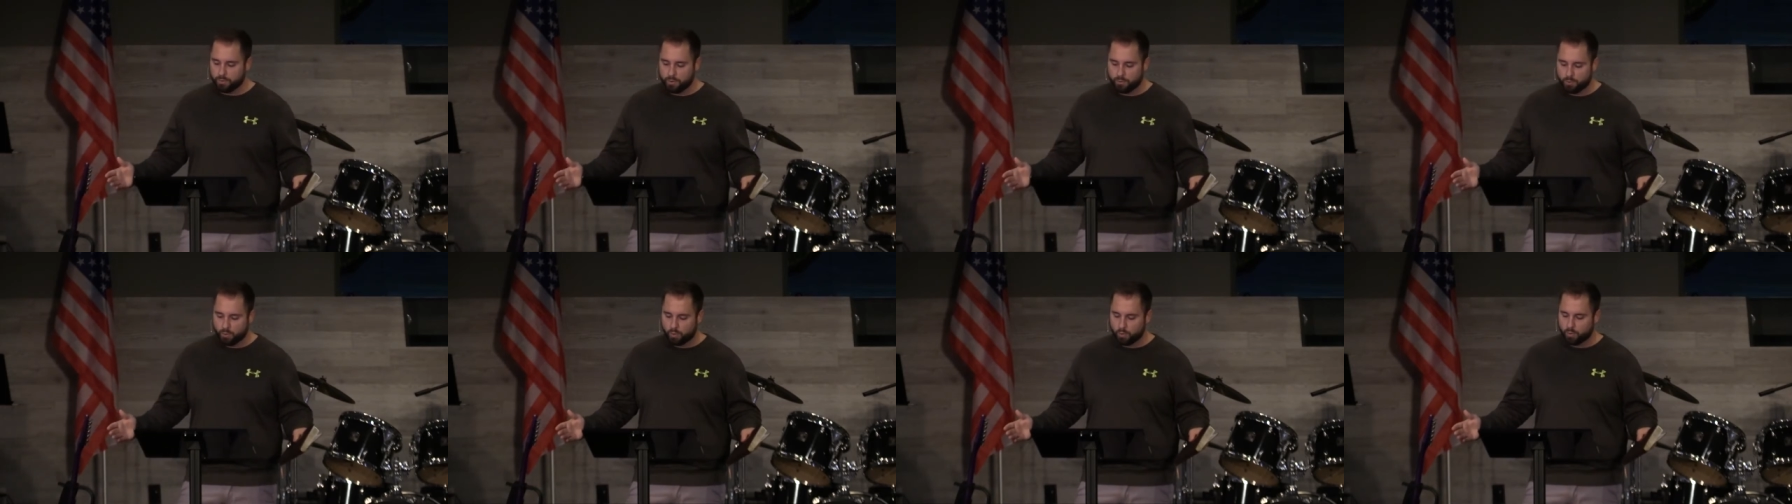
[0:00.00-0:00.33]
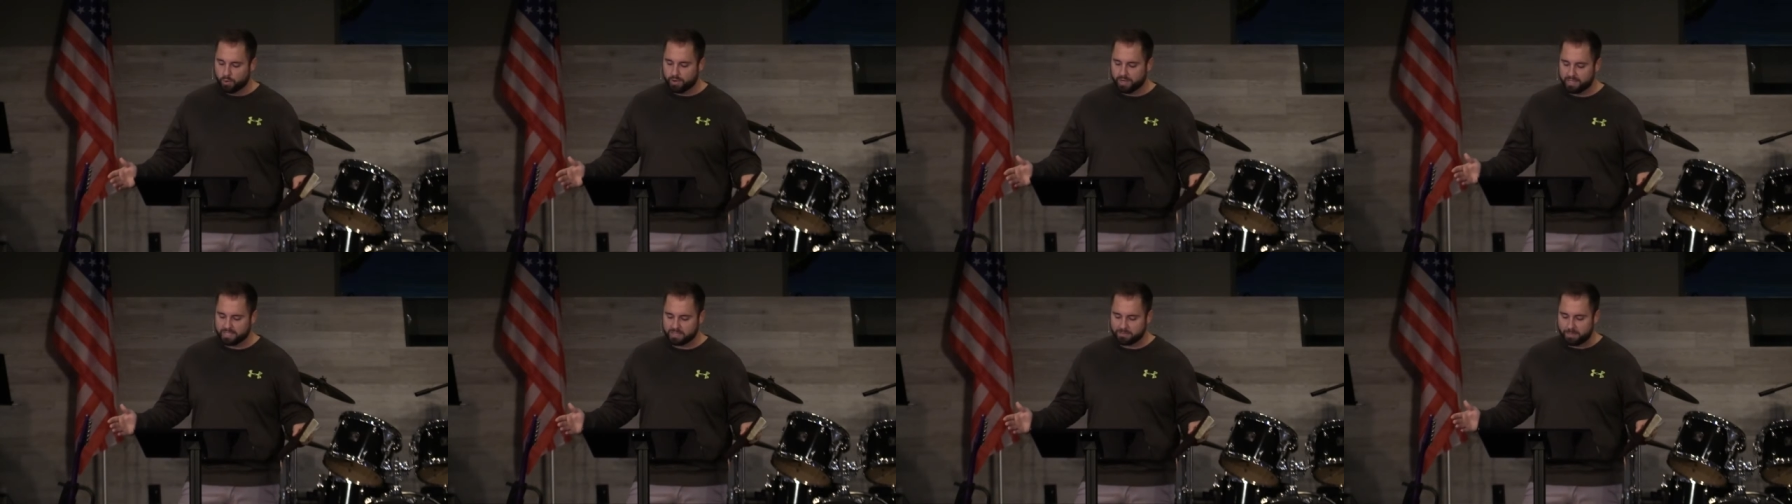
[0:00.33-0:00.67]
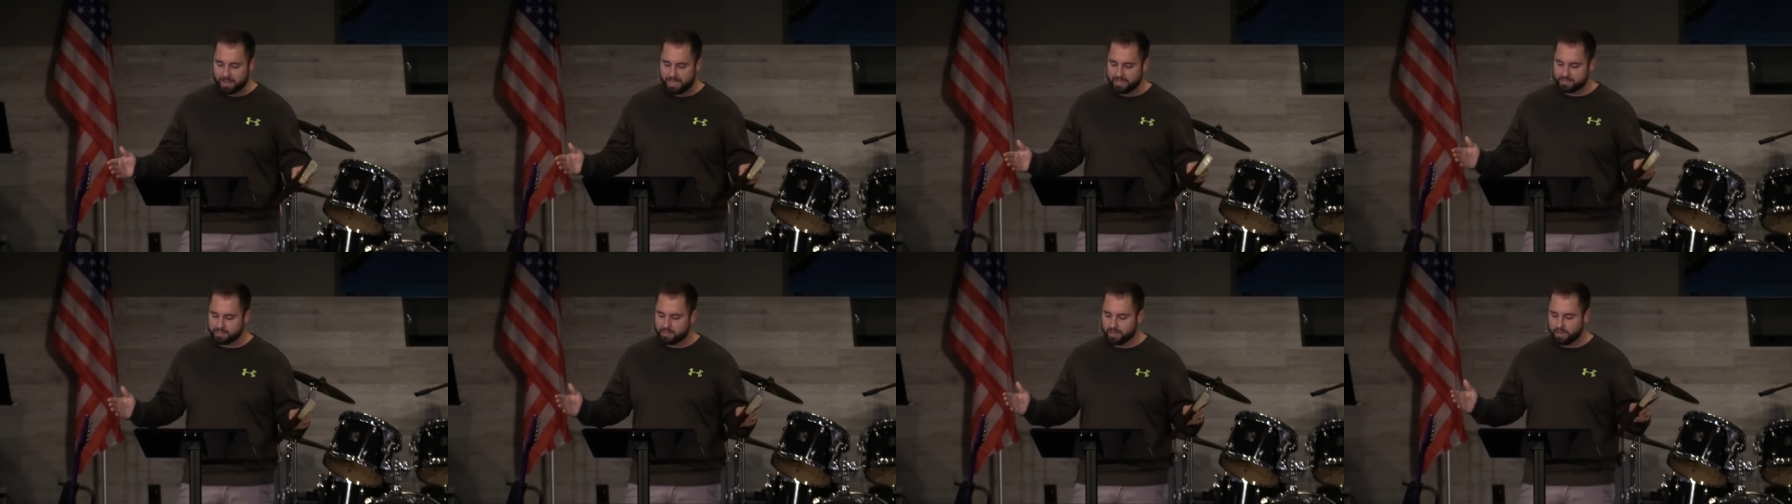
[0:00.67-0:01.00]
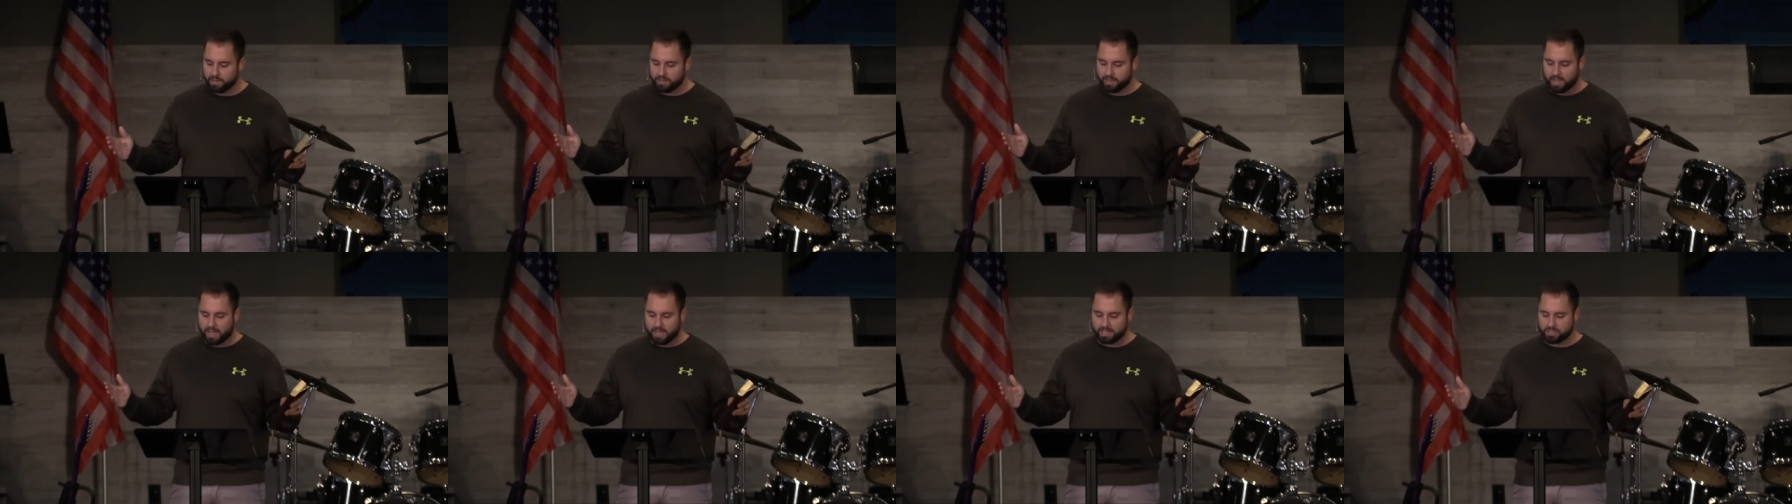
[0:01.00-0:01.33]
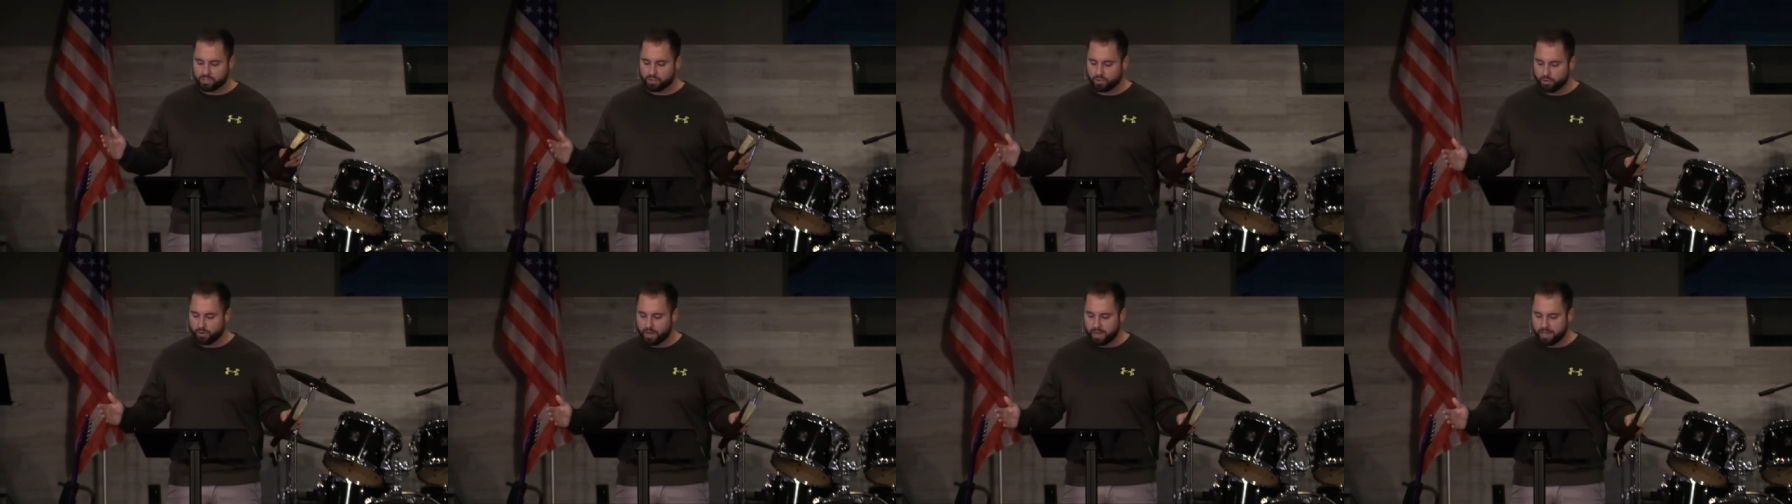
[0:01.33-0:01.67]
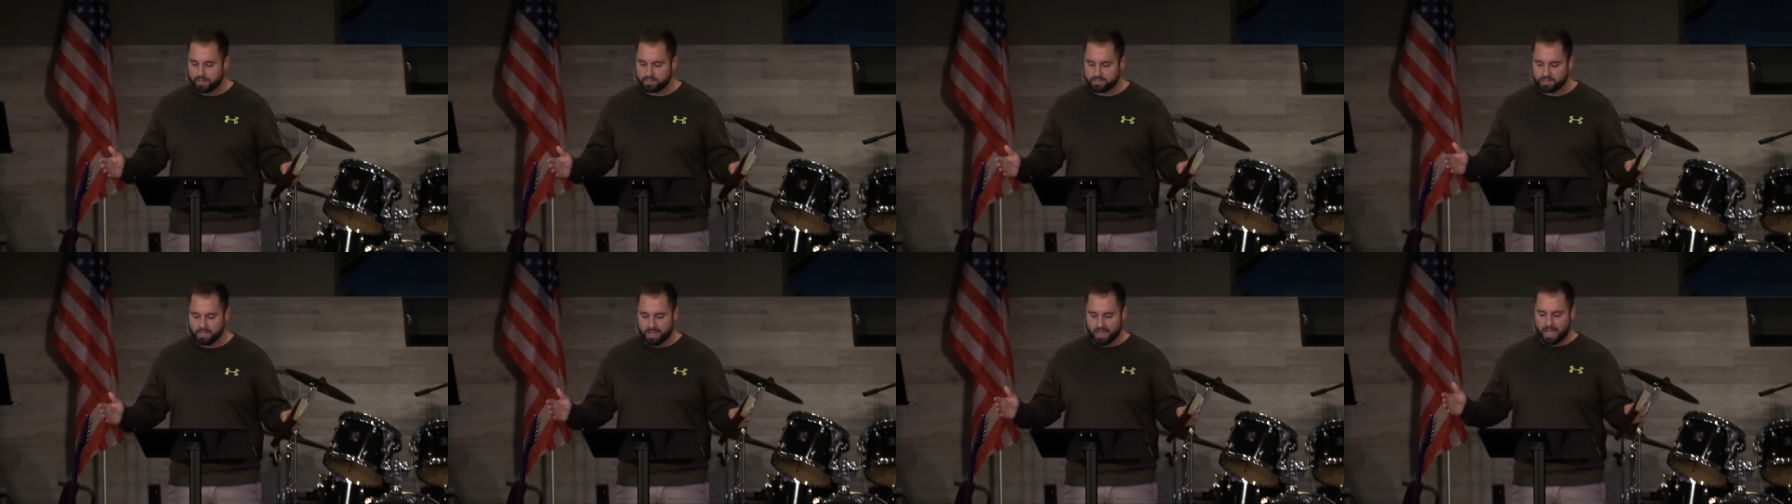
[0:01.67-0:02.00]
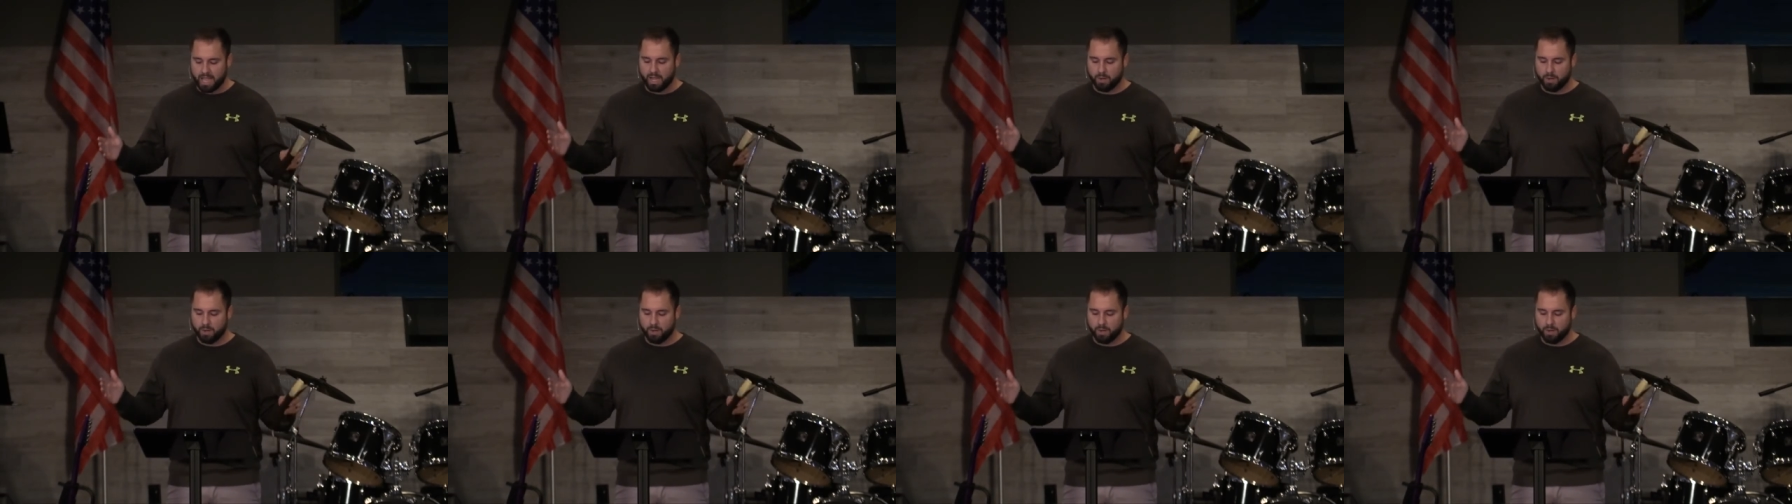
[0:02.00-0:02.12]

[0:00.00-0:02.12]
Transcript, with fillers: reward is based on God's grace,